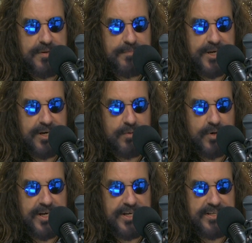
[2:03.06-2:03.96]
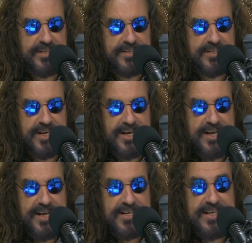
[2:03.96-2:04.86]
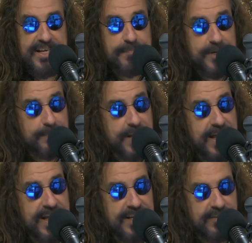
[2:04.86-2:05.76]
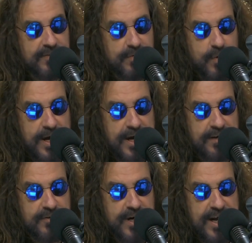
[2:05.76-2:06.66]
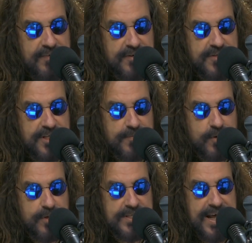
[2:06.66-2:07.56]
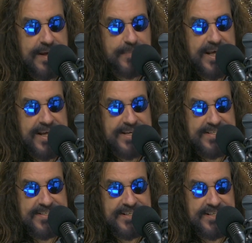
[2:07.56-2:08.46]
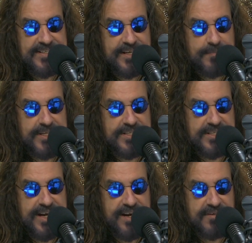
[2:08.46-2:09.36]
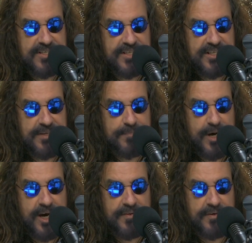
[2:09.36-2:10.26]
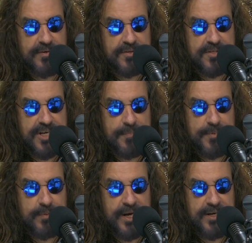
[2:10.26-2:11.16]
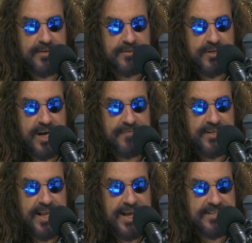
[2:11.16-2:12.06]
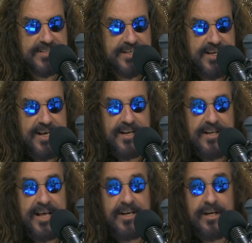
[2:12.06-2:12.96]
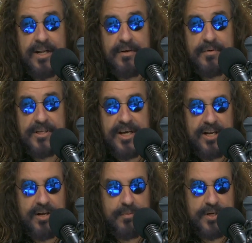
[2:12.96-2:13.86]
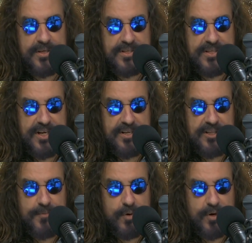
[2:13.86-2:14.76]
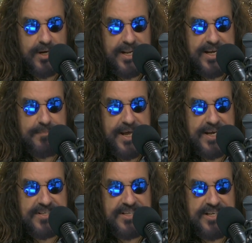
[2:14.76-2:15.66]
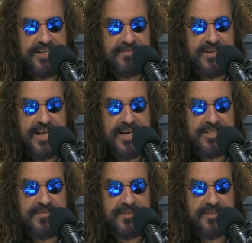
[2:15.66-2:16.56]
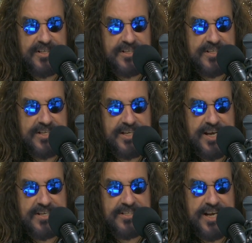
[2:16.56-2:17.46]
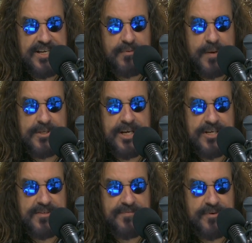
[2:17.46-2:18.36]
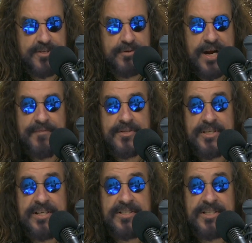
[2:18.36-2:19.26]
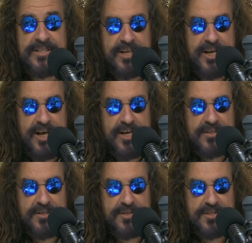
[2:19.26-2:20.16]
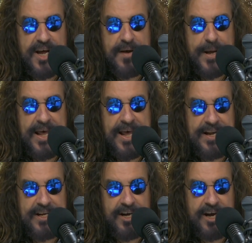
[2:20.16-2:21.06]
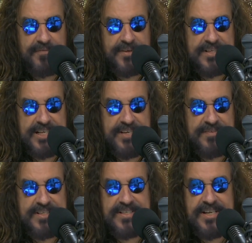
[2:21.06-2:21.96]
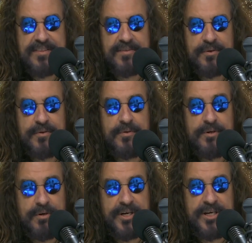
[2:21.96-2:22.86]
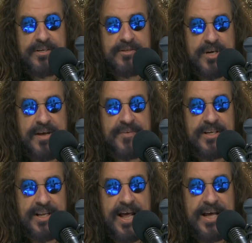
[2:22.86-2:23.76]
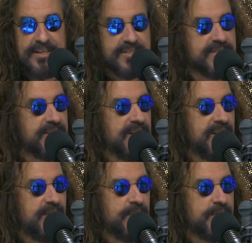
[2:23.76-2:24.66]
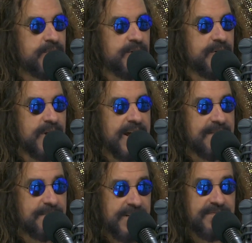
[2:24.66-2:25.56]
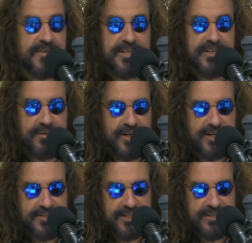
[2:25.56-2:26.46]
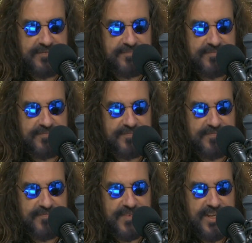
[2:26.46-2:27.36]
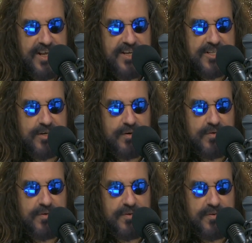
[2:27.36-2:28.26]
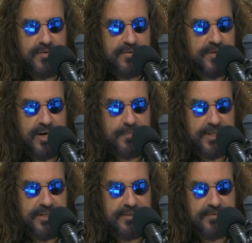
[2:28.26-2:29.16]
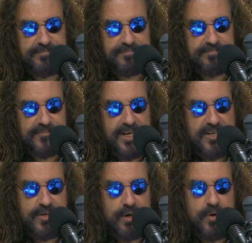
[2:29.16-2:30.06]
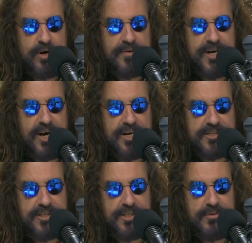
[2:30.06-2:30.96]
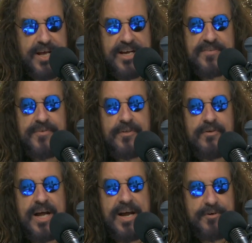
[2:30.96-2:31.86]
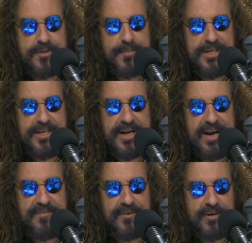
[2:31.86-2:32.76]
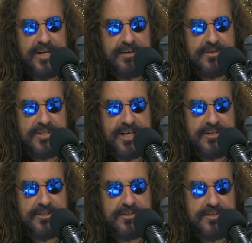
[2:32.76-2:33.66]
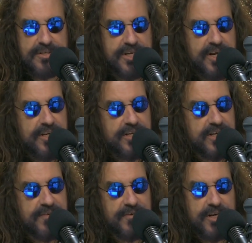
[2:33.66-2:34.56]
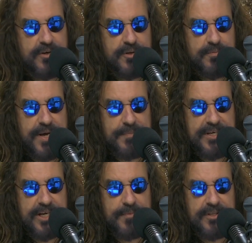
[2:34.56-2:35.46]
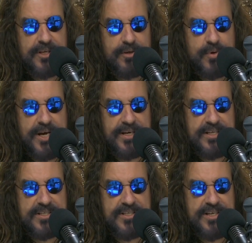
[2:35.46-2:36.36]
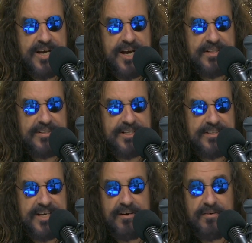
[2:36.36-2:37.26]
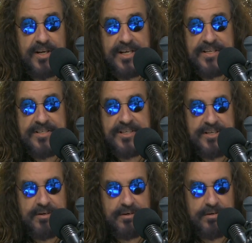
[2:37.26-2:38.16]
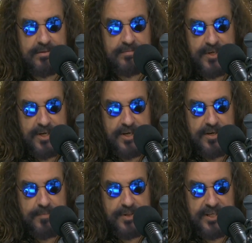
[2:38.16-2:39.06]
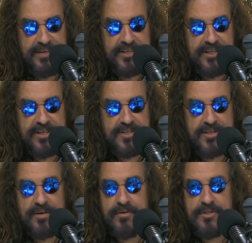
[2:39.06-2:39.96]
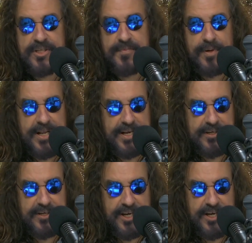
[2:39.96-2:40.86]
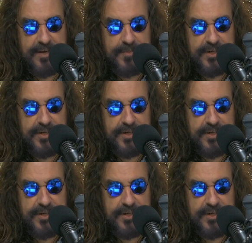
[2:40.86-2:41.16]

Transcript: beltways. Keep in mind, while drivers in more type A cities can be scarcely bothered to stop at red traffic lights, let alone yellow ones. The more laid back city of Nashville, Tennessee, has gained a reputation for its drivers' tendencies to stop at and often even sit through green traffic lights, which would drive me freaking oh, crazy. Oh, yeah. I so, can't do that. No, me either. So, a word of caution to you, Nashville drivers be careful at intersections. You never know who might be coming the other way. And it's not that they are lazy or oblivious or just plain dumb